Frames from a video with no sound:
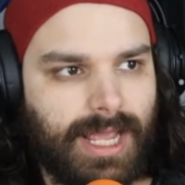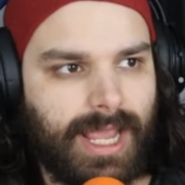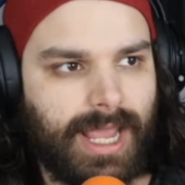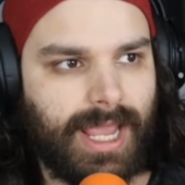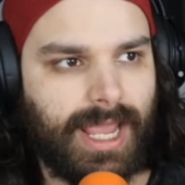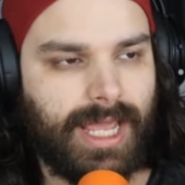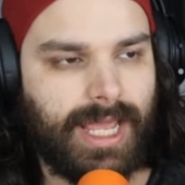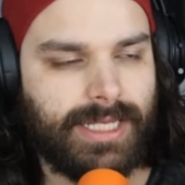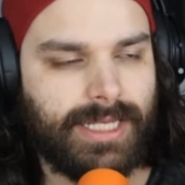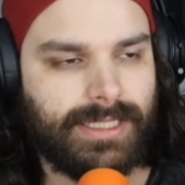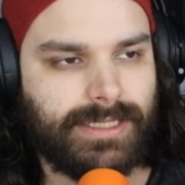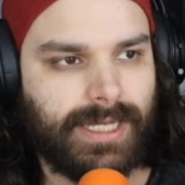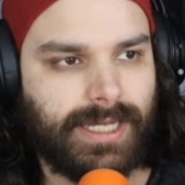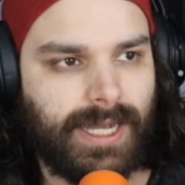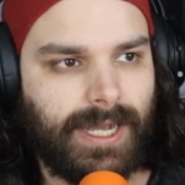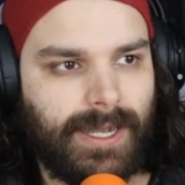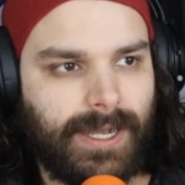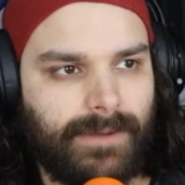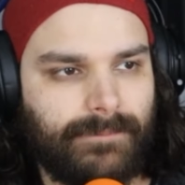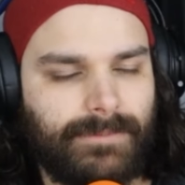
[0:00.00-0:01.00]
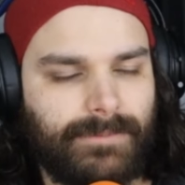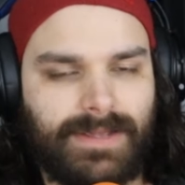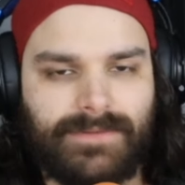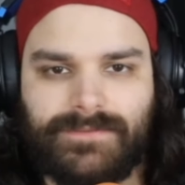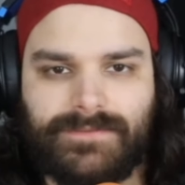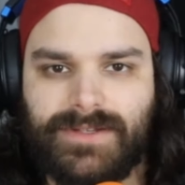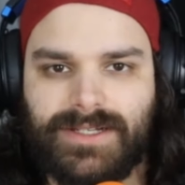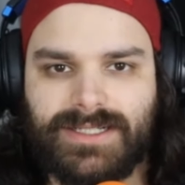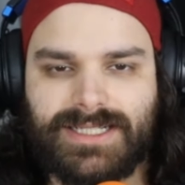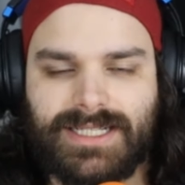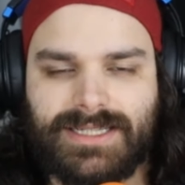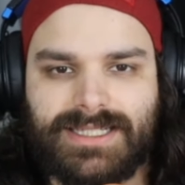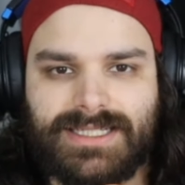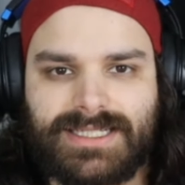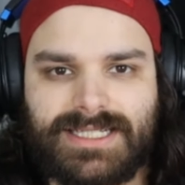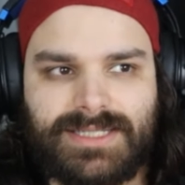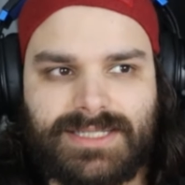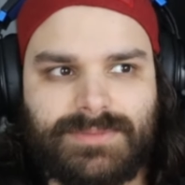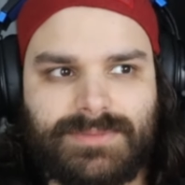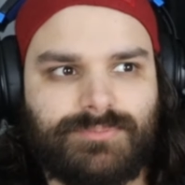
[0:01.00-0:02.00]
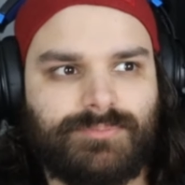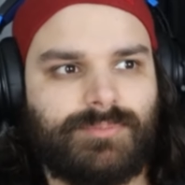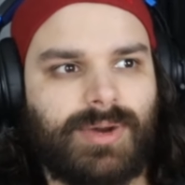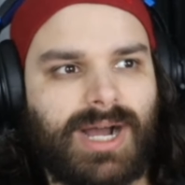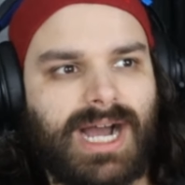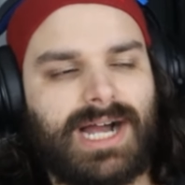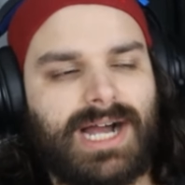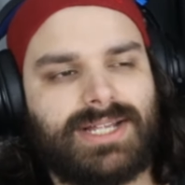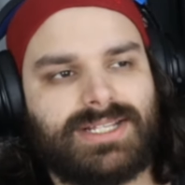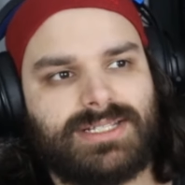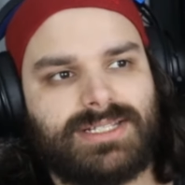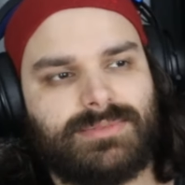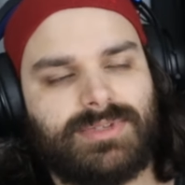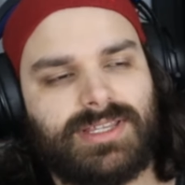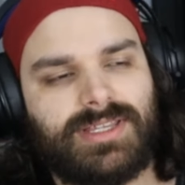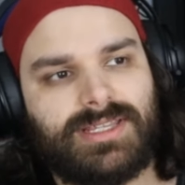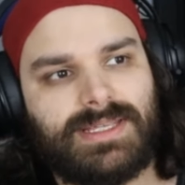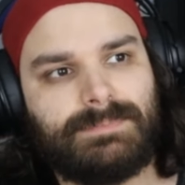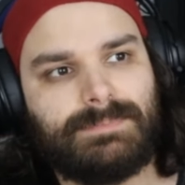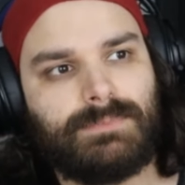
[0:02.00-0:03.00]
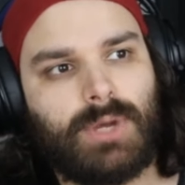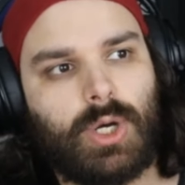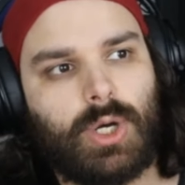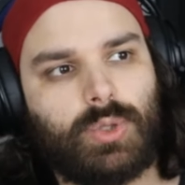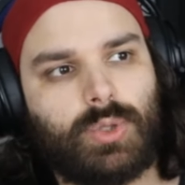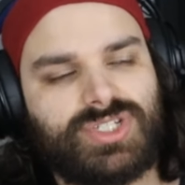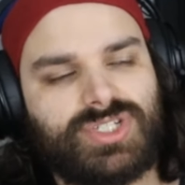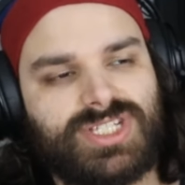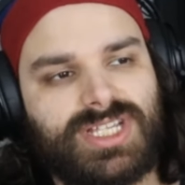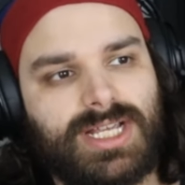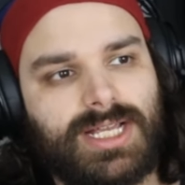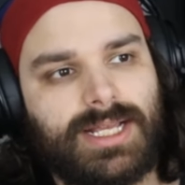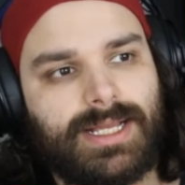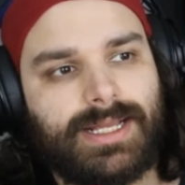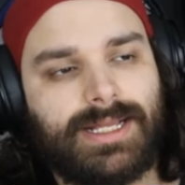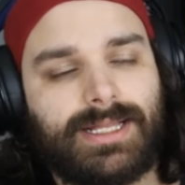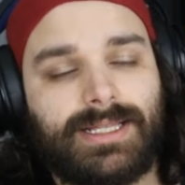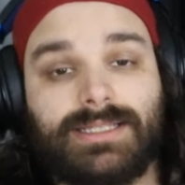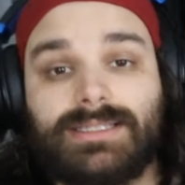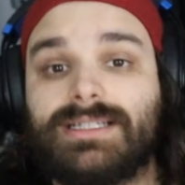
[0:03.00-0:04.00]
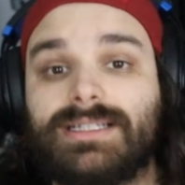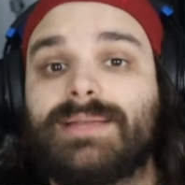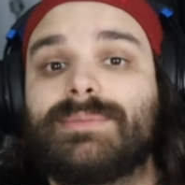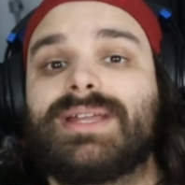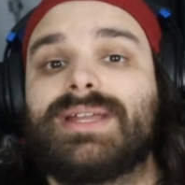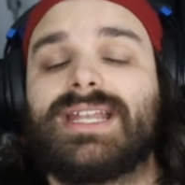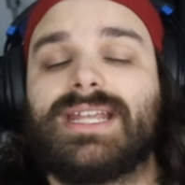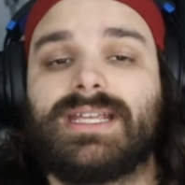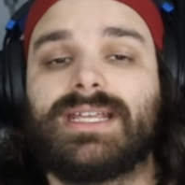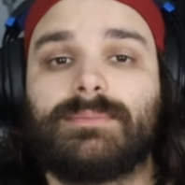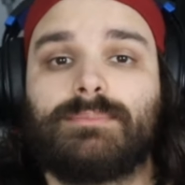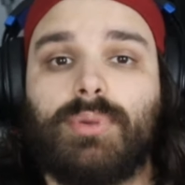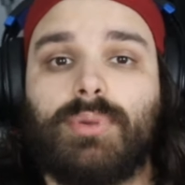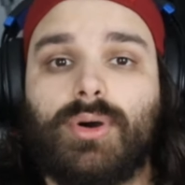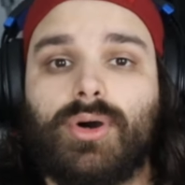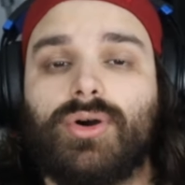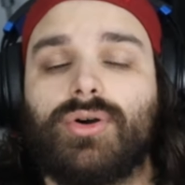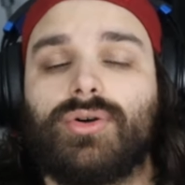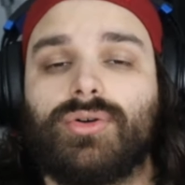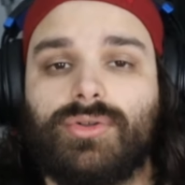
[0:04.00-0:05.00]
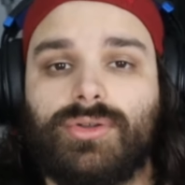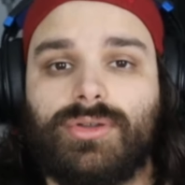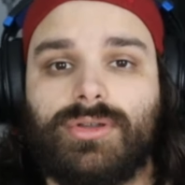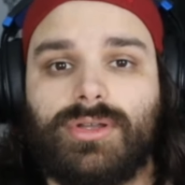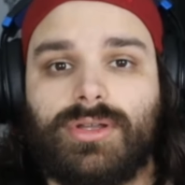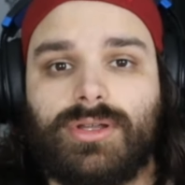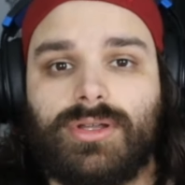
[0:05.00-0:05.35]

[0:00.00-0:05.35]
And um, it feels like this is possibly the most limiting pull